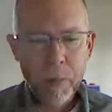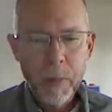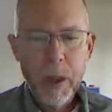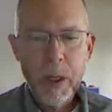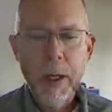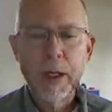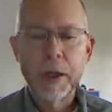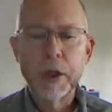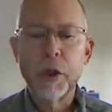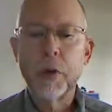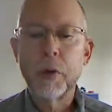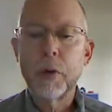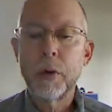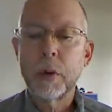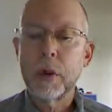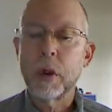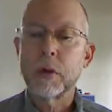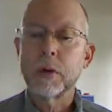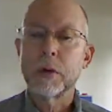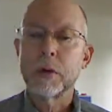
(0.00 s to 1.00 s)
and youth
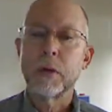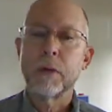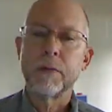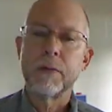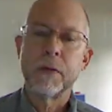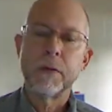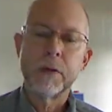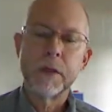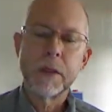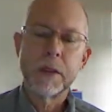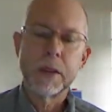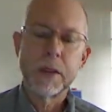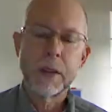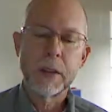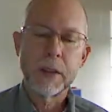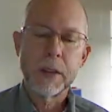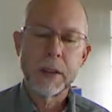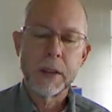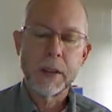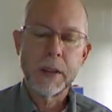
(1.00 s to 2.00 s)
culture. The 50s and the
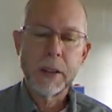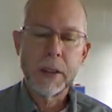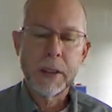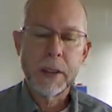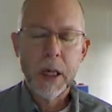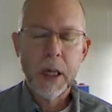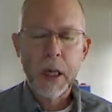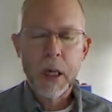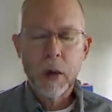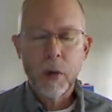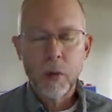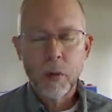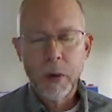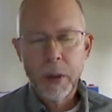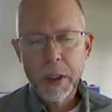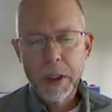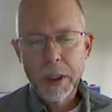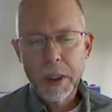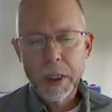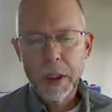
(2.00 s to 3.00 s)
60s.
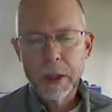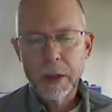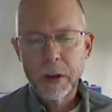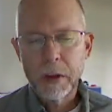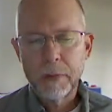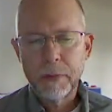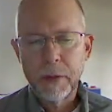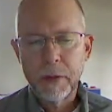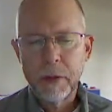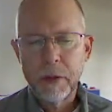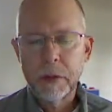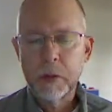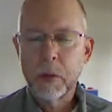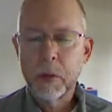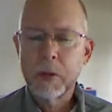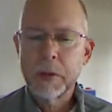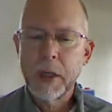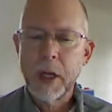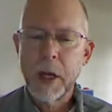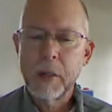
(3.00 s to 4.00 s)
Really dig into the 50s. What
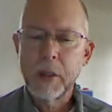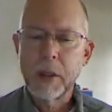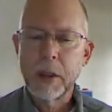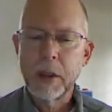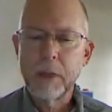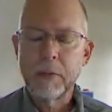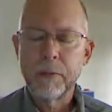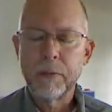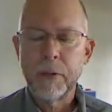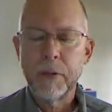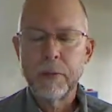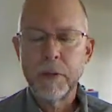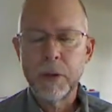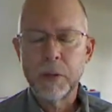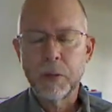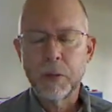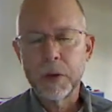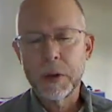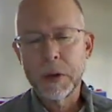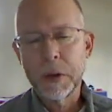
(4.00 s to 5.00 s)
was happening in the 50s?
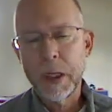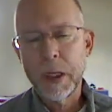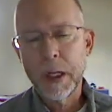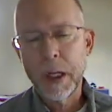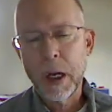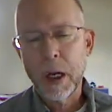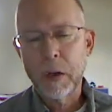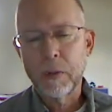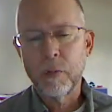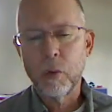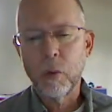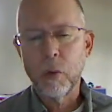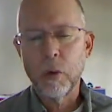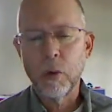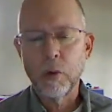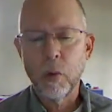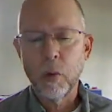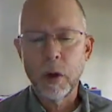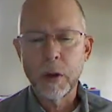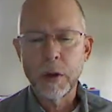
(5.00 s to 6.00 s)
We're just getting out of
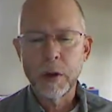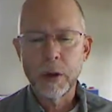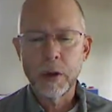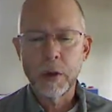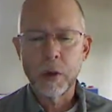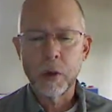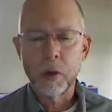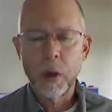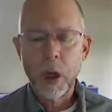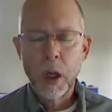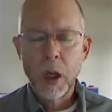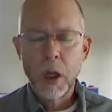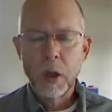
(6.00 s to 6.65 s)
World War II.